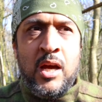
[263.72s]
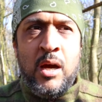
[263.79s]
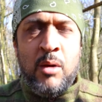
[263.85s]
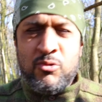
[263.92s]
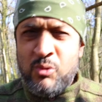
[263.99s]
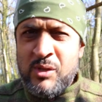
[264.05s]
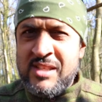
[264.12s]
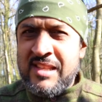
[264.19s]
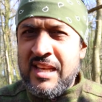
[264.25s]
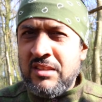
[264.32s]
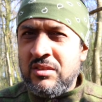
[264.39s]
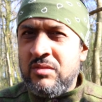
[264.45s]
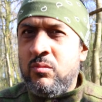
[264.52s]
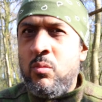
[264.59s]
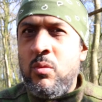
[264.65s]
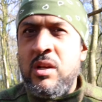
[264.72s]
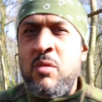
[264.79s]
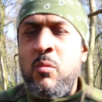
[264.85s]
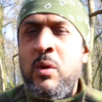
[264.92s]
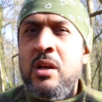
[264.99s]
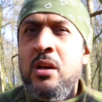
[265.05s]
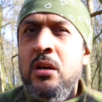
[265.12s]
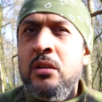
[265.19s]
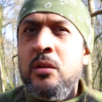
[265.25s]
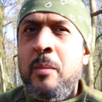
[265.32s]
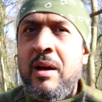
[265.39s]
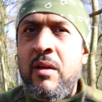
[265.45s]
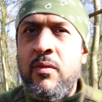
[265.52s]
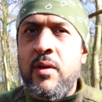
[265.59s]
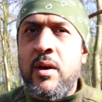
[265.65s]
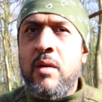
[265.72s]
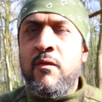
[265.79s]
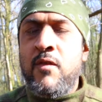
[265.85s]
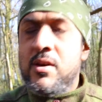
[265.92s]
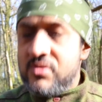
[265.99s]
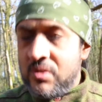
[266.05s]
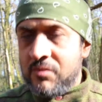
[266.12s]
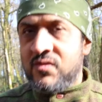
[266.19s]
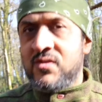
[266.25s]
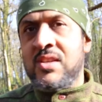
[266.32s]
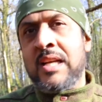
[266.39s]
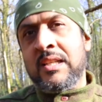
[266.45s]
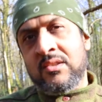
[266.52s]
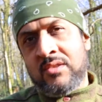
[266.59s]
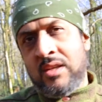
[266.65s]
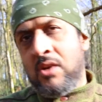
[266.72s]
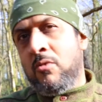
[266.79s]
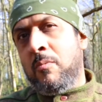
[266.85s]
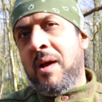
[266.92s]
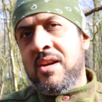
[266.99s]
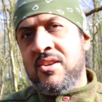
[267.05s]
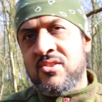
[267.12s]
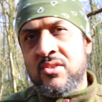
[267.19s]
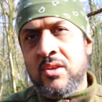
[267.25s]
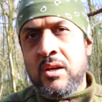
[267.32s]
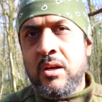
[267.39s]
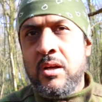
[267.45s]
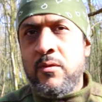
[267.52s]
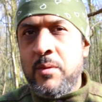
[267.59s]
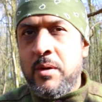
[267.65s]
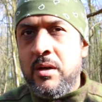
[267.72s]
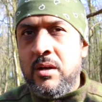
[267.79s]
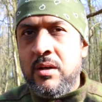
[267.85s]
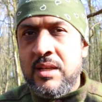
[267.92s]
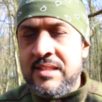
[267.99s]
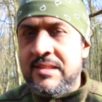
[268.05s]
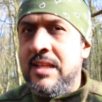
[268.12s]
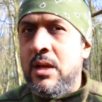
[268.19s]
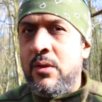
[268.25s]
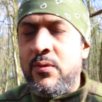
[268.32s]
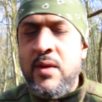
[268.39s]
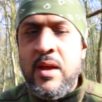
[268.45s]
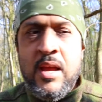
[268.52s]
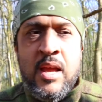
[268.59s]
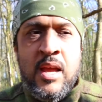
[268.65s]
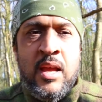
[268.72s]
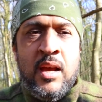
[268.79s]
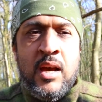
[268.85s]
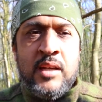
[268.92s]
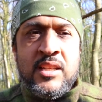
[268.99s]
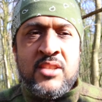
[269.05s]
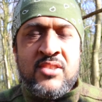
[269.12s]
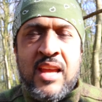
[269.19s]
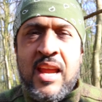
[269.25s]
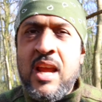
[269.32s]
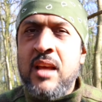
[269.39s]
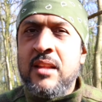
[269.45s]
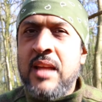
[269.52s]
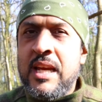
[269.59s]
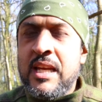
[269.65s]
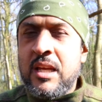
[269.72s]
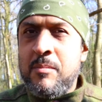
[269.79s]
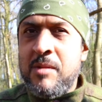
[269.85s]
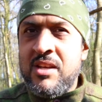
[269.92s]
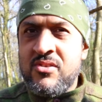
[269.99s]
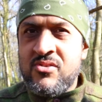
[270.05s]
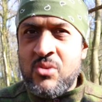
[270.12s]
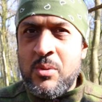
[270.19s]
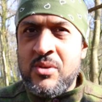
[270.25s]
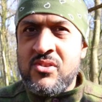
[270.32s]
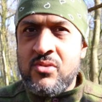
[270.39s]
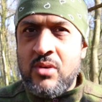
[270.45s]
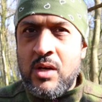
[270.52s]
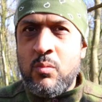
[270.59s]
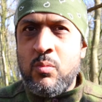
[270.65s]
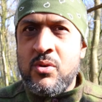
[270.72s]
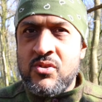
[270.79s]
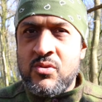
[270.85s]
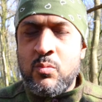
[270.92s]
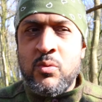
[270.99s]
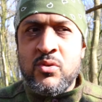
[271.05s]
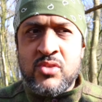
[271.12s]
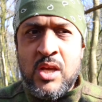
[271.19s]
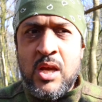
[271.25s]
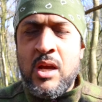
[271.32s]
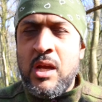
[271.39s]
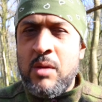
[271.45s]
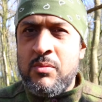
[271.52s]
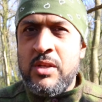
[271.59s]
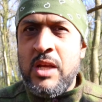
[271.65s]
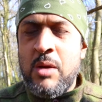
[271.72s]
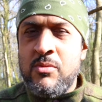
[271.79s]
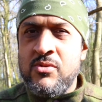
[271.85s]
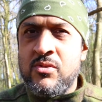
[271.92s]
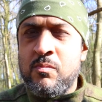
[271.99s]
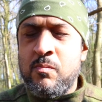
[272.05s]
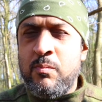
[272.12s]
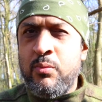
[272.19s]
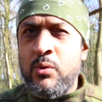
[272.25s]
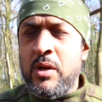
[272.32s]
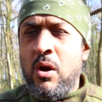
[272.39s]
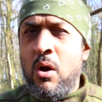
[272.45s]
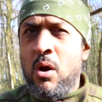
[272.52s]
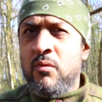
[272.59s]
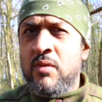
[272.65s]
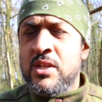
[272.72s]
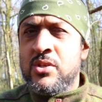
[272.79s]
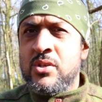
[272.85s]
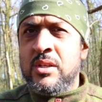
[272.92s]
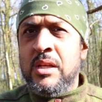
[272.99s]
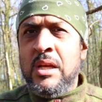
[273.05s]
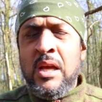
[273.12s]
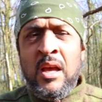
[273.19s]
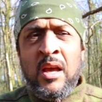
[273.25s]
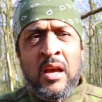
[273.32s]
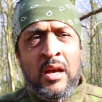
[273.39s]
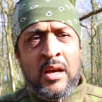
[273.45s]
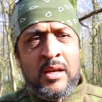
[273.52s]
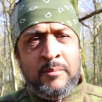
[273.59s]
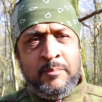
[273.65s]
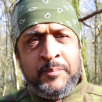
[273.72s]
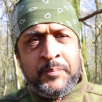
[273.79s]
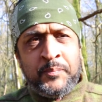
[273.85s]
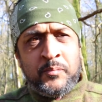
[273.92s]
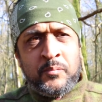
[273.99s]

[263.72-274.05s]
I was really saddened when I, when I heard about that. First, I was saddened to hear about his, uh, uh, his death. And then to hear that he committed suicide was, was yeah, it was, it was pretty heart-wrenching. Um,